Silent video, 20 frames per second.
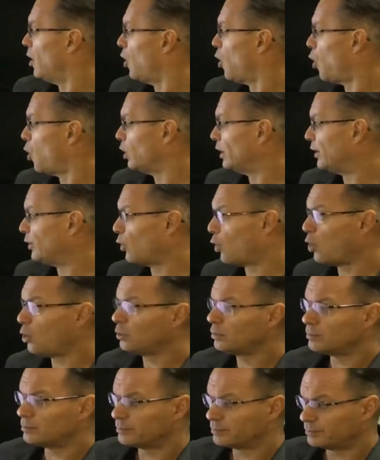All in
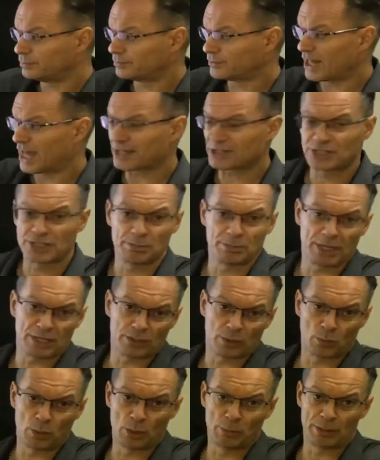all, that's the bit
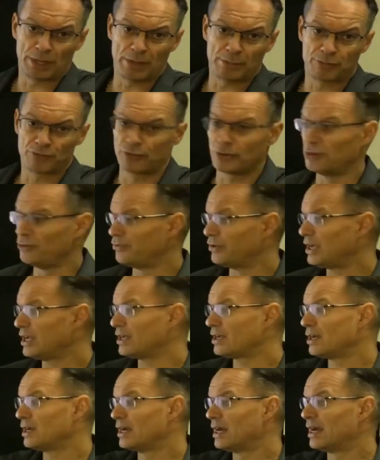that we'll be
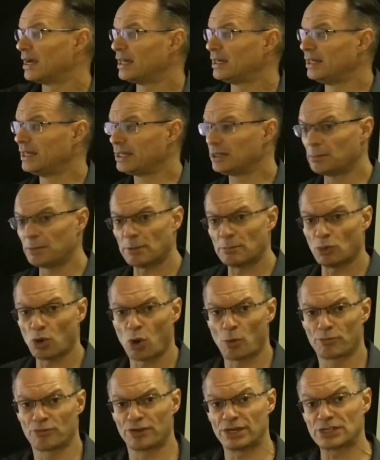improving. A little bit
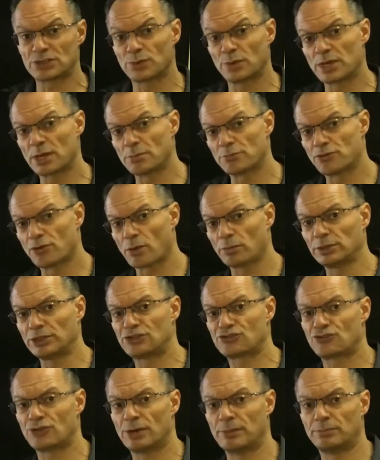more brisk. We can probably
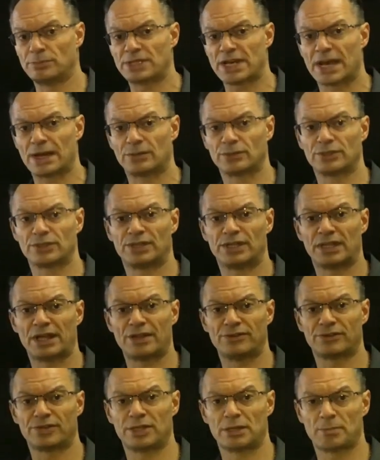trim down the
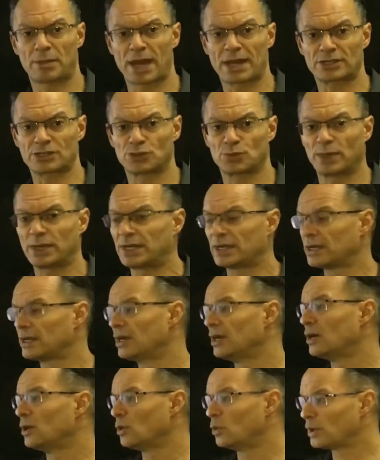length of the backswing,
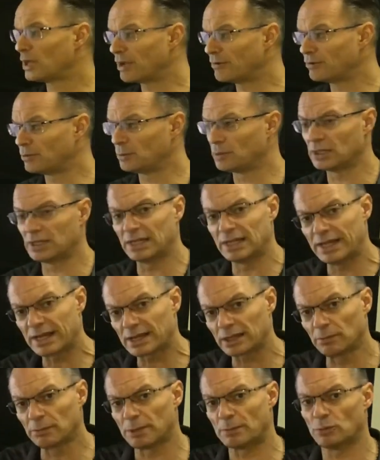give him a
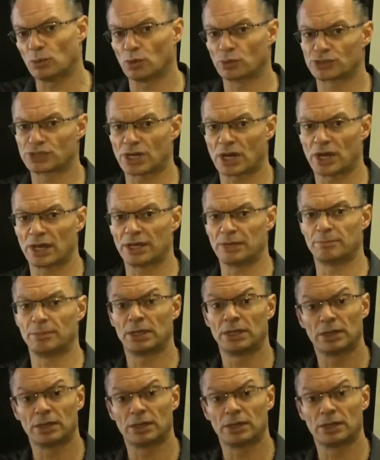little bit more time